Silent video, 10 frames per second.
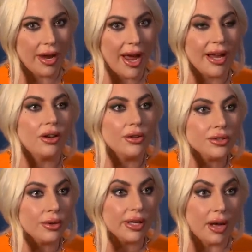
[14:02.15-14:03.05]
and
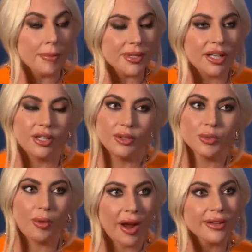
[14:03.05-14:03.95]
also it comes at a huge
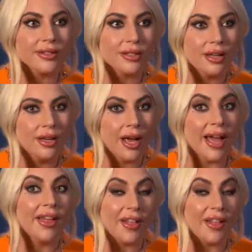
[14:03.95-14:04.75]
price. And,